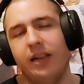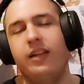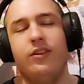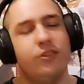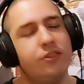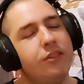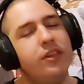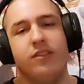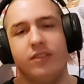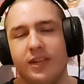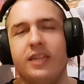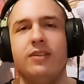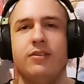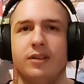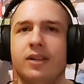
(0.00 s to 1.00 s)
I need to see this
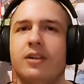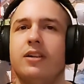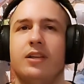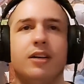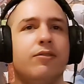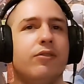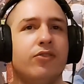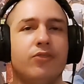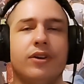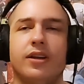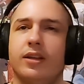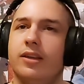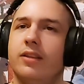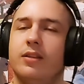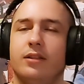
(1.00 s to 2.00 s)
live,
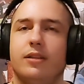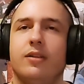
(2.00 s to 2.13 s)
eventually.